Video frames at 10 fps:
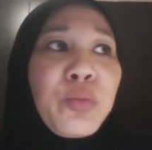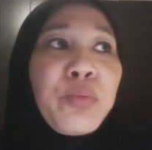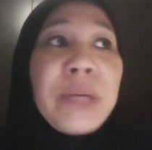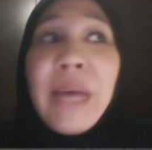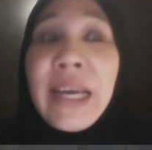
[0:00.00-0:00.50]

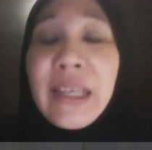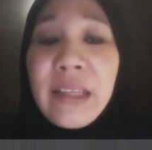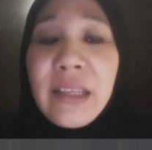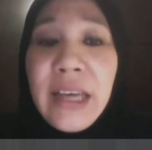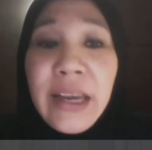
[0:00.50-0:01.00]
bring back
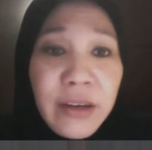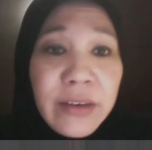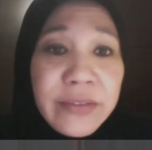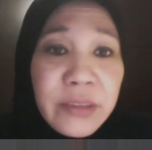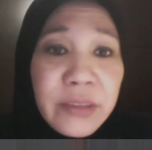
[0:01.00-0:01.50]
the
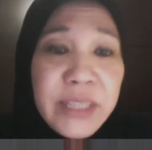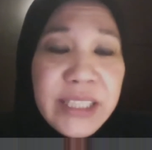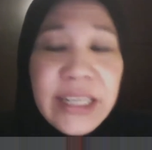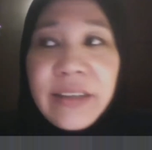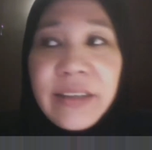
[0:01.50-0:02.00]

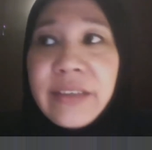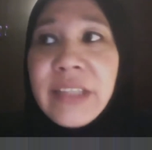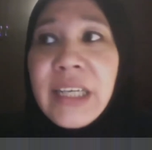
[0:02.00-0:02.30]
missing aircraft.